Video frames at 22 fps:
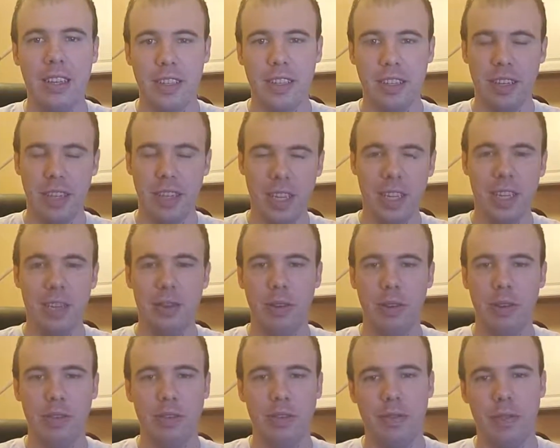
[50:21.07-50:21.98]
and
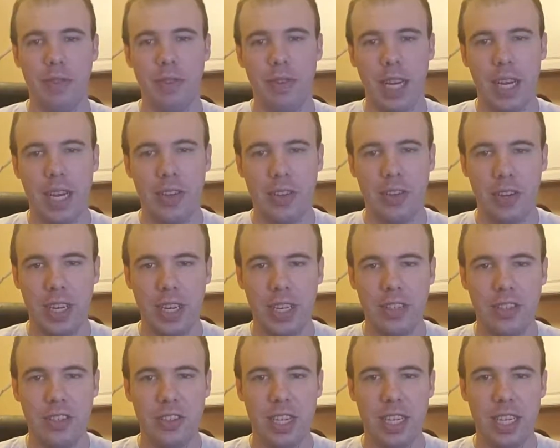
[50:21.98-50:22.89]
we've we've had
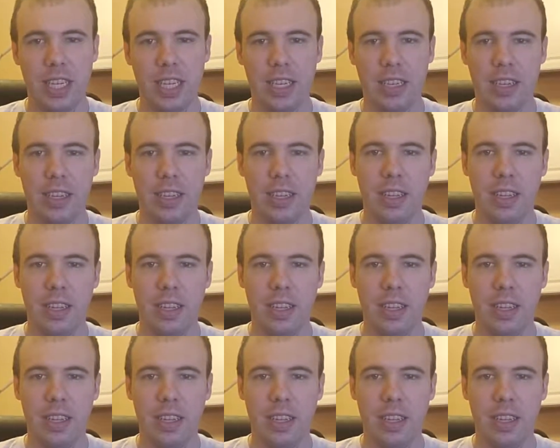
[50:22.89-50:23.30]
transgenic